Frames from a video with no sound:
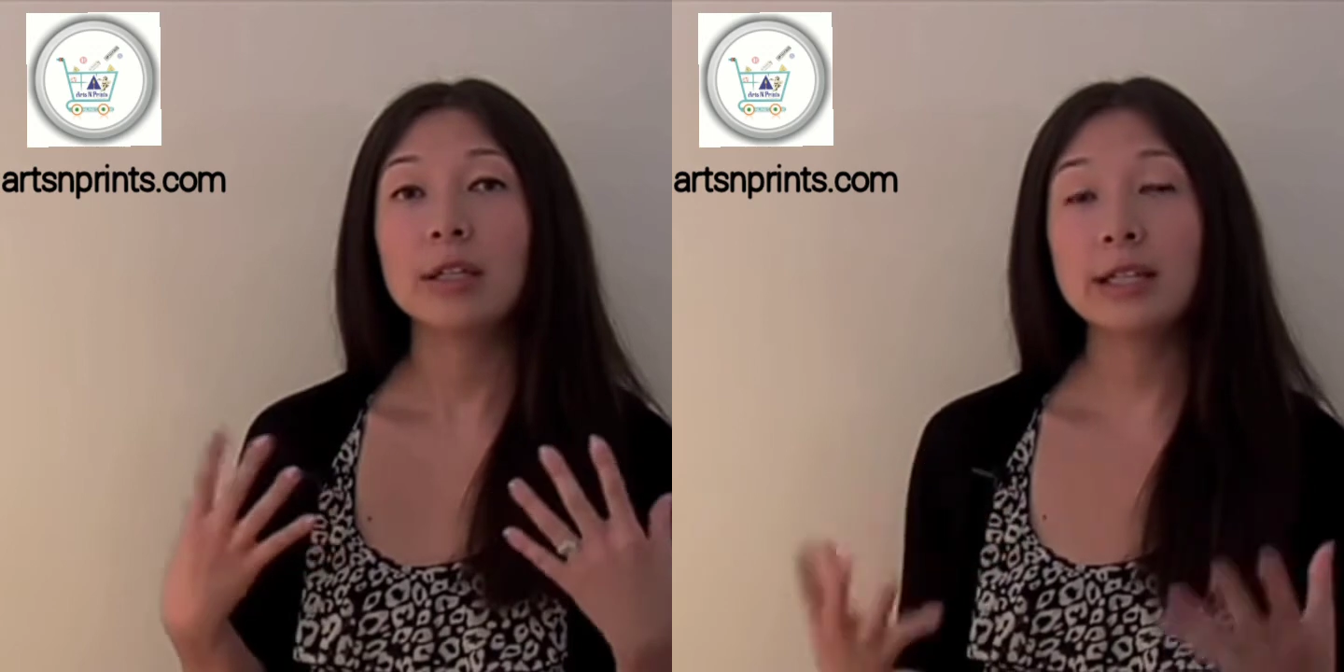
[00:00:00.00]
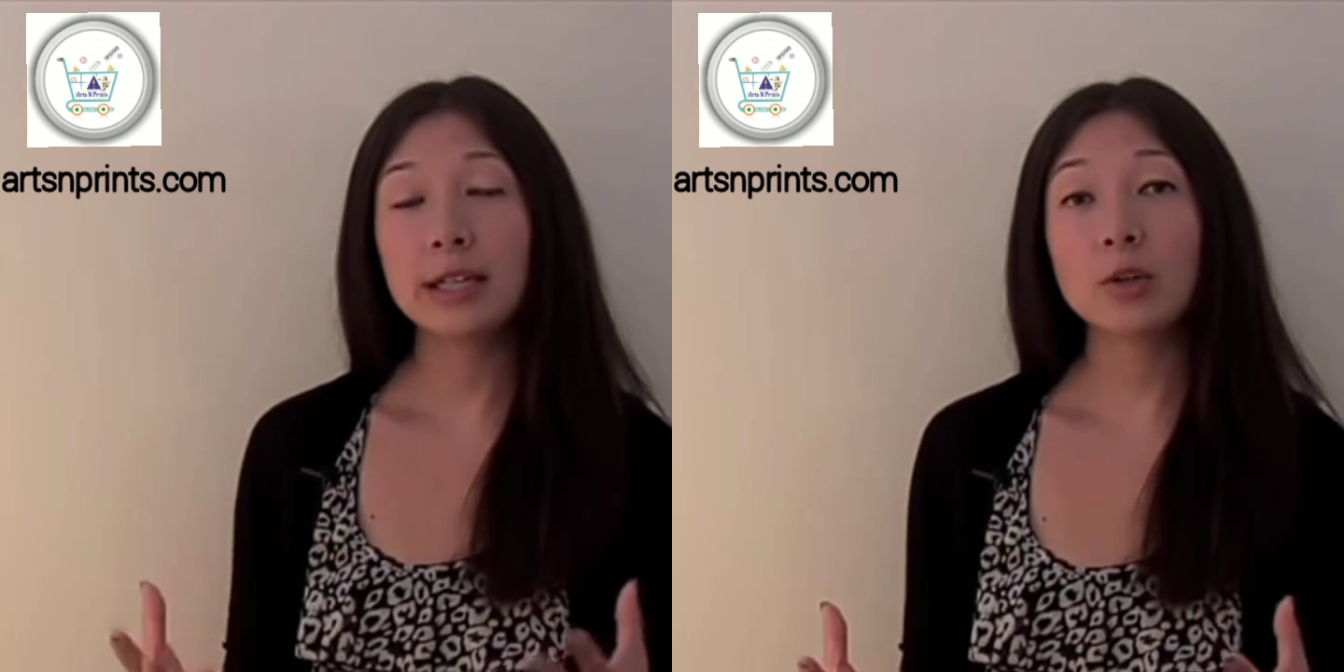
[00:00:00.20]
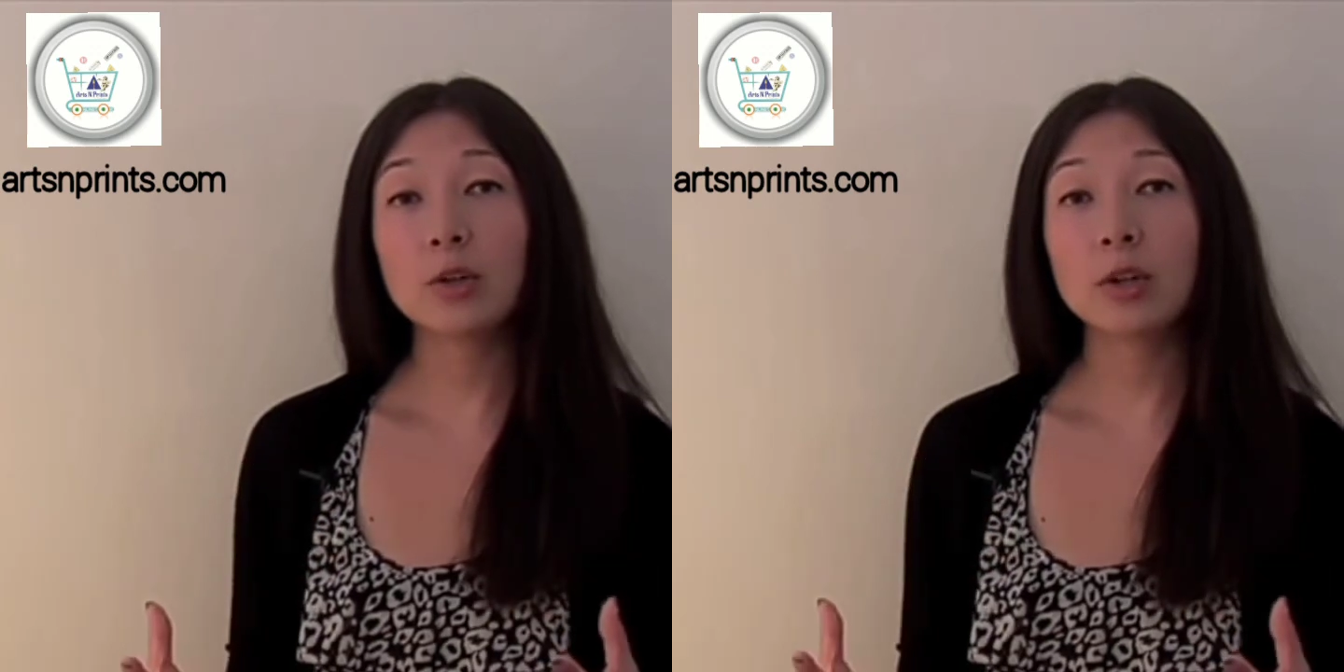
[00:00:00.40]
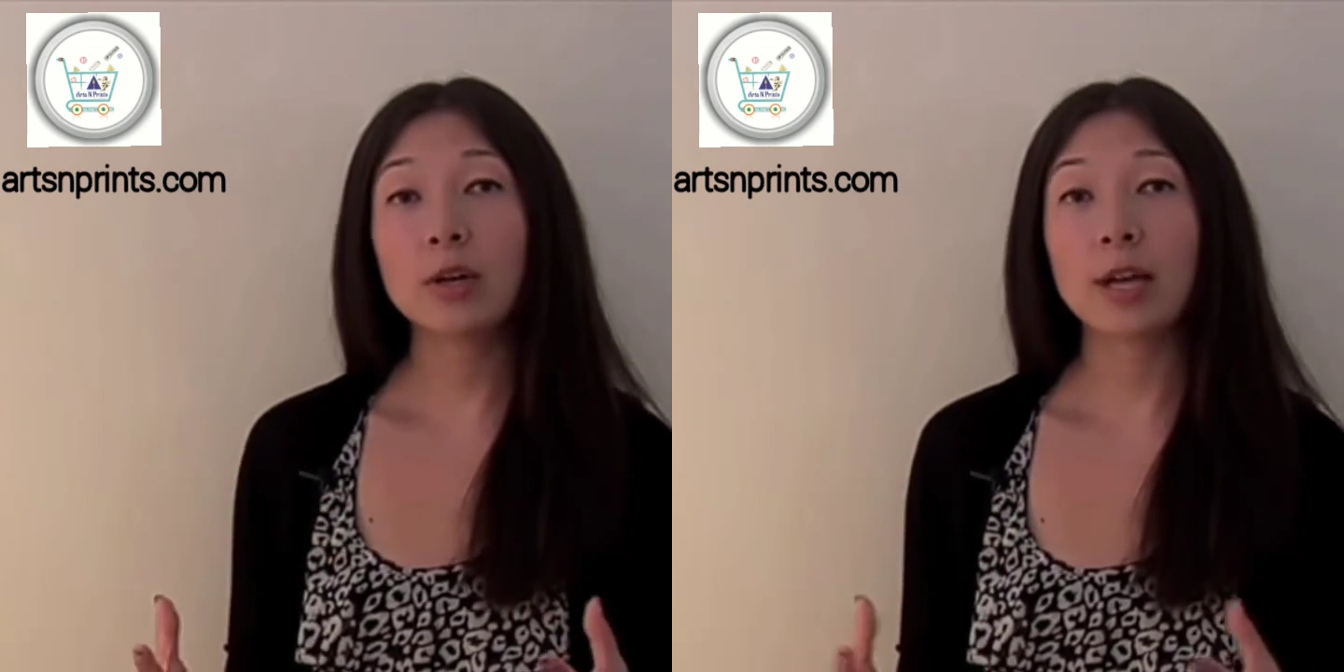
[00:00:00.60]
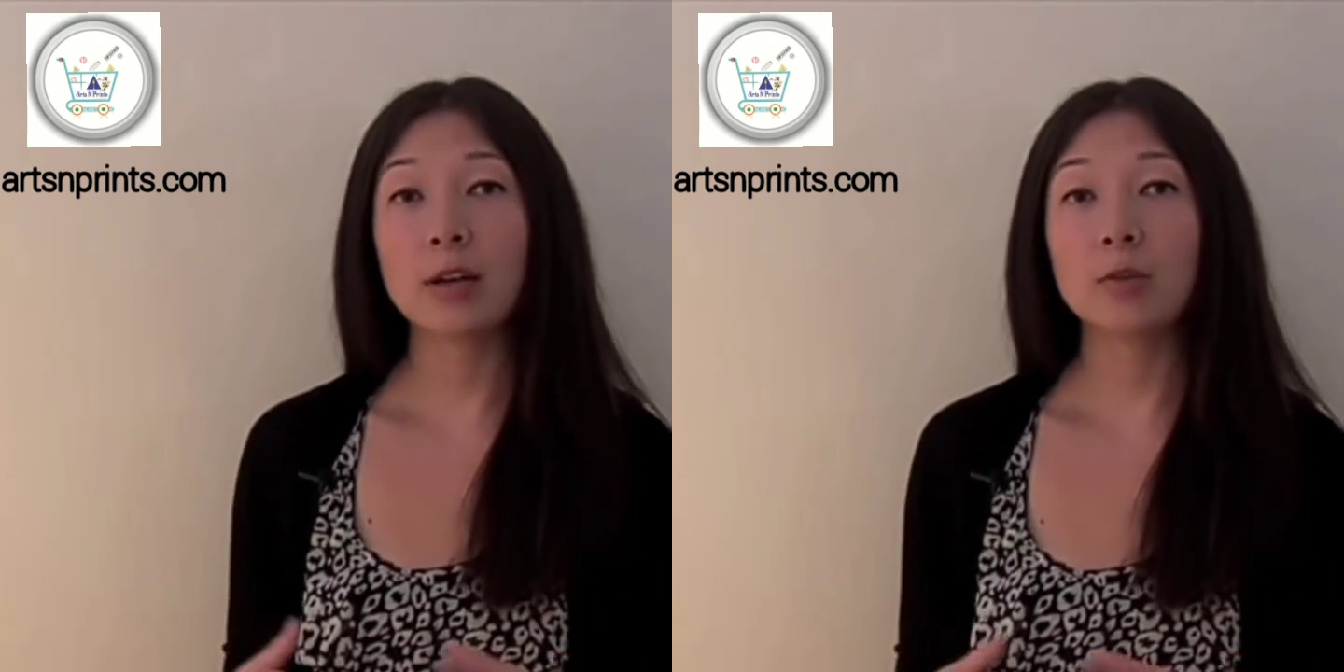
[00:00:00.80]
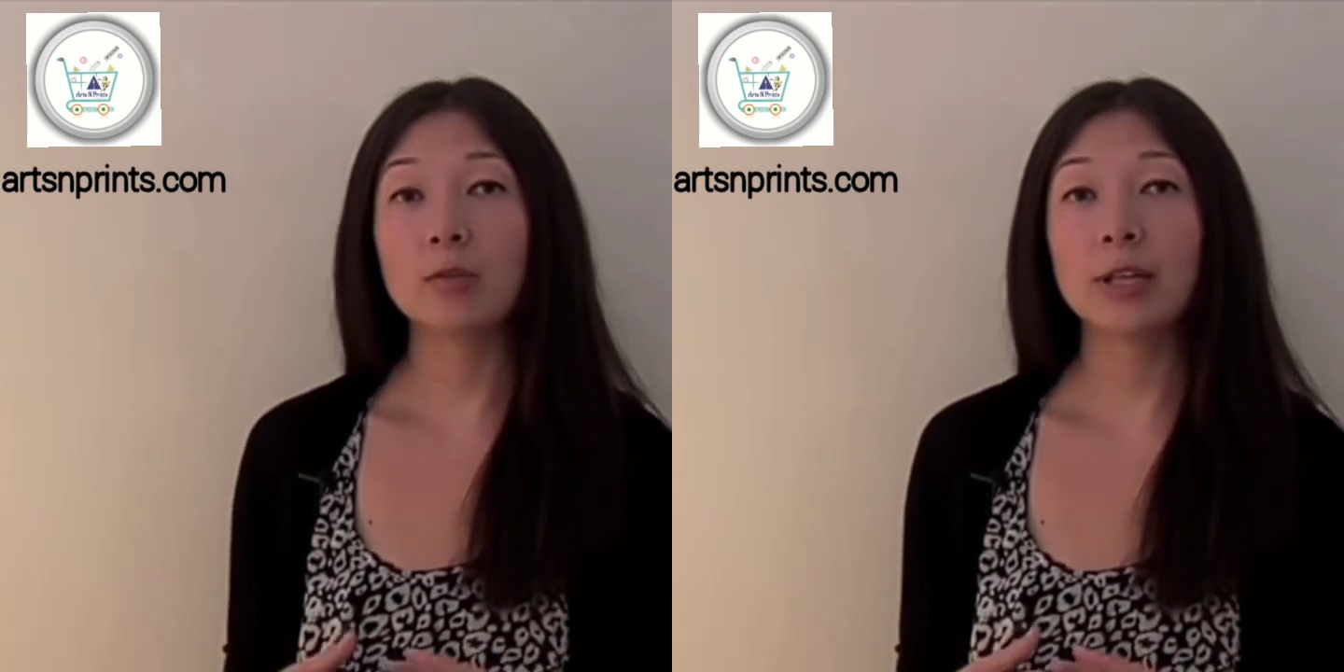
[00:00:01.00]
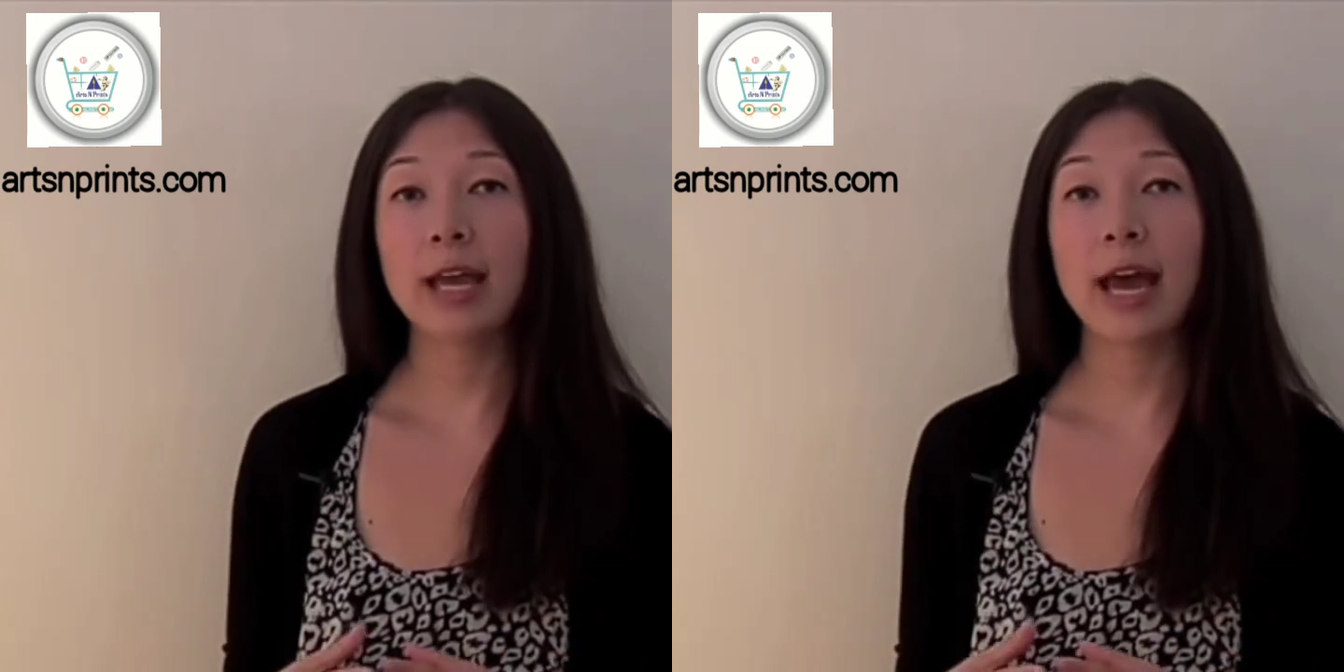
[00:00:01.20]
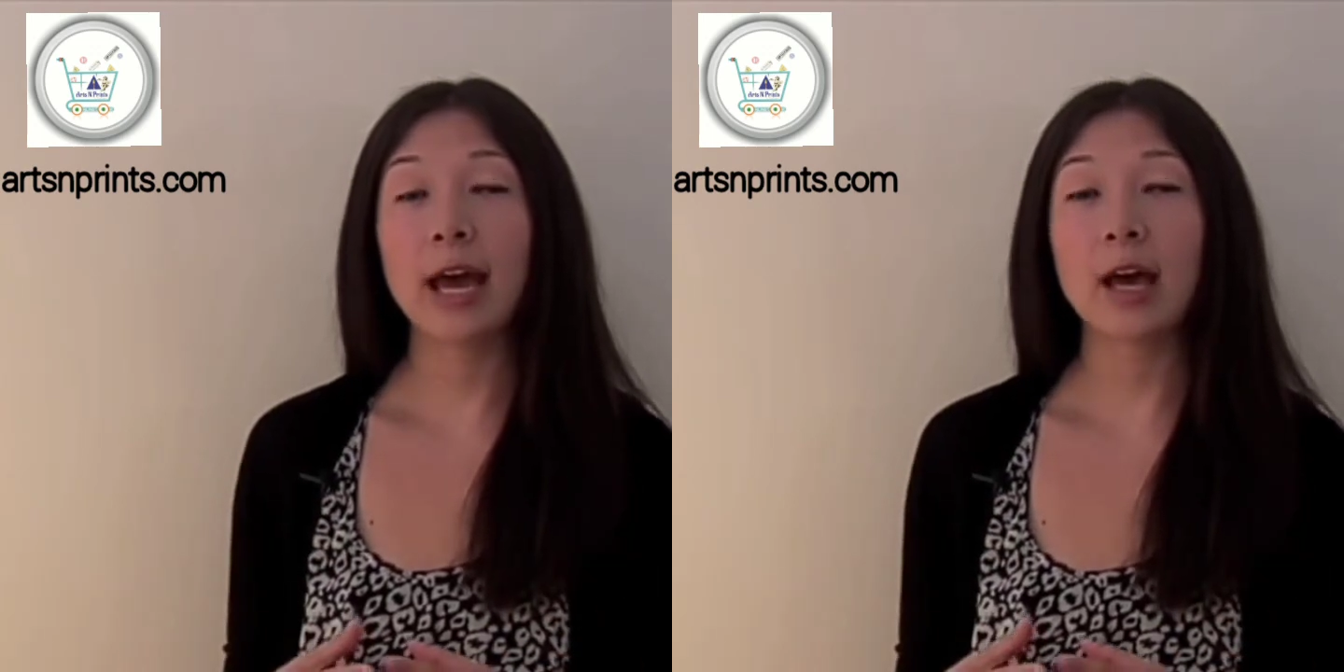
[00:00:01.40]
cleaner look and it
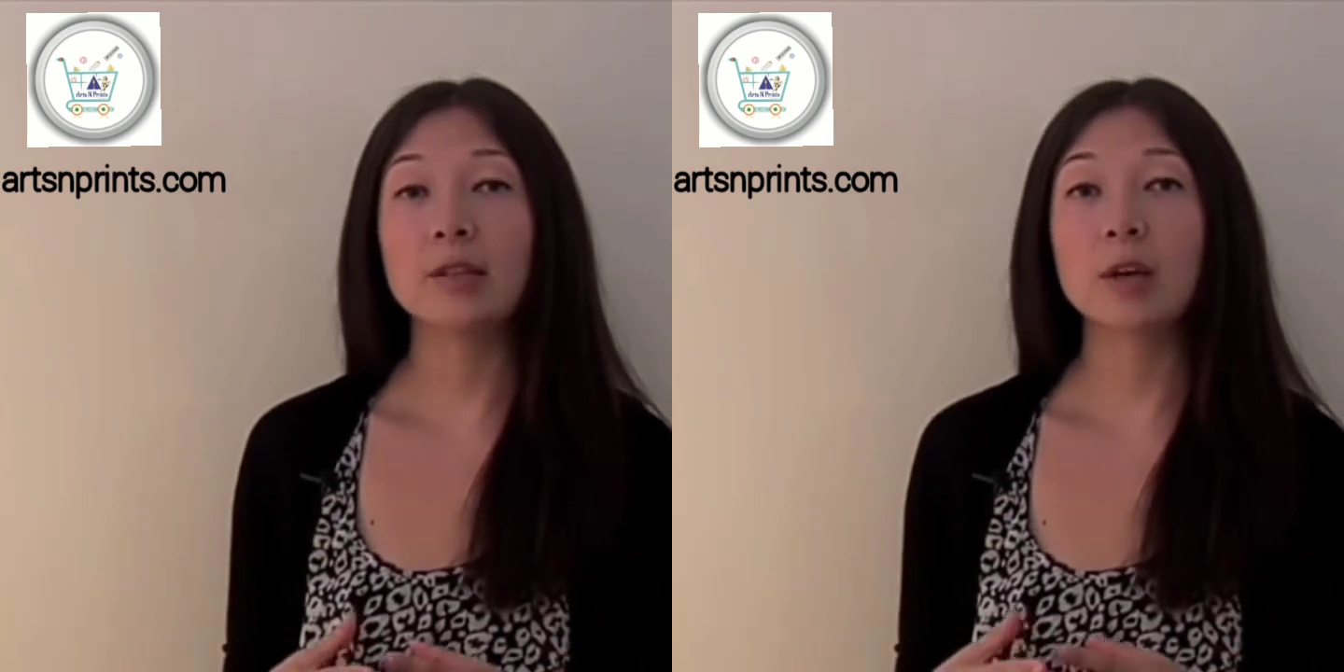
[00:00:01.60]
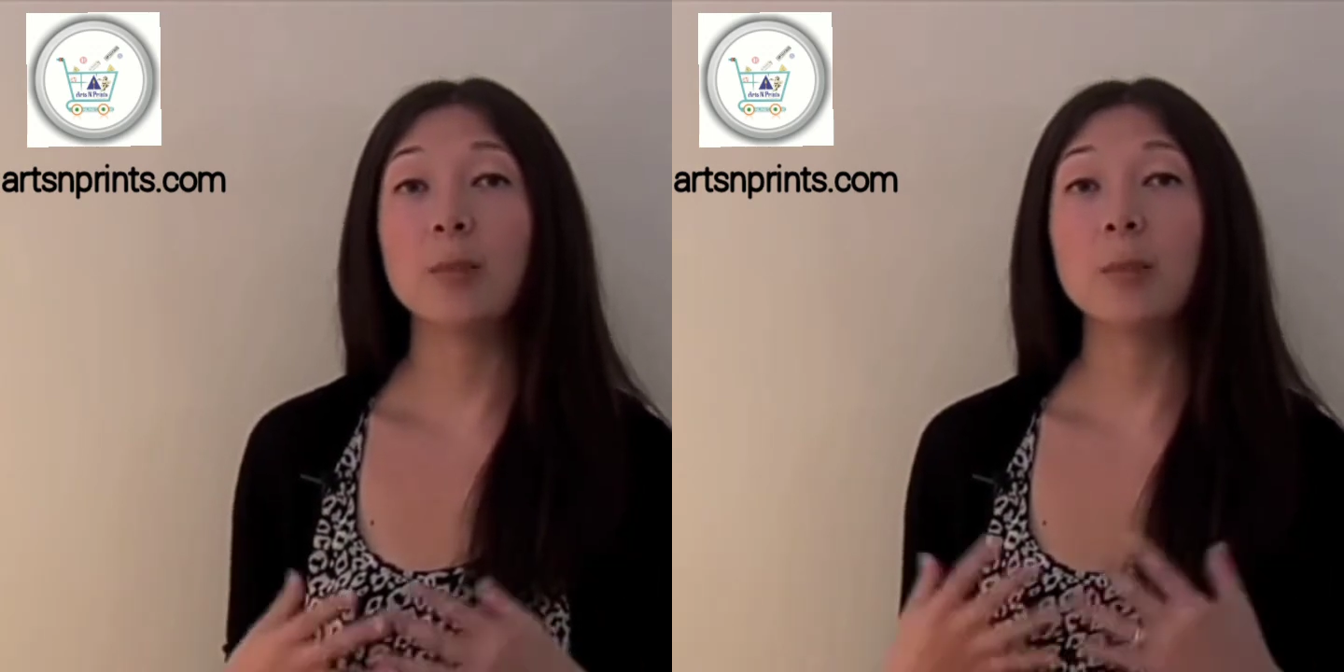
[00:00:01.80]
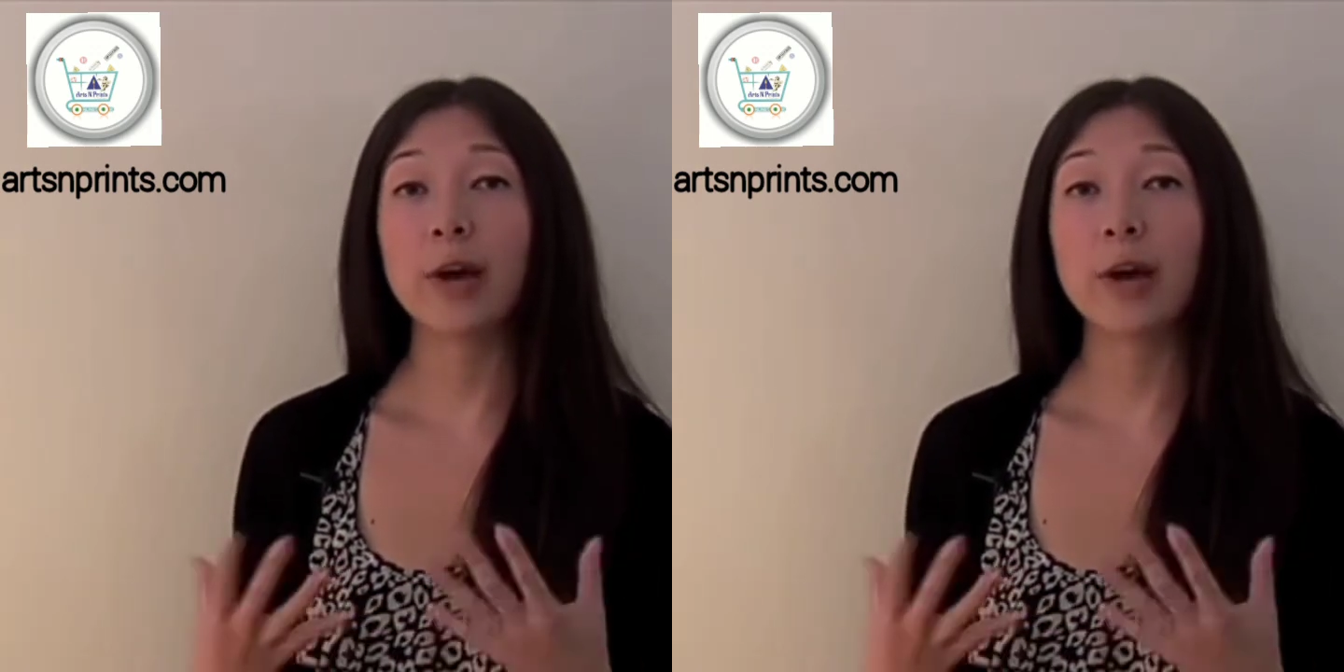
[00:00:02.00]
really has a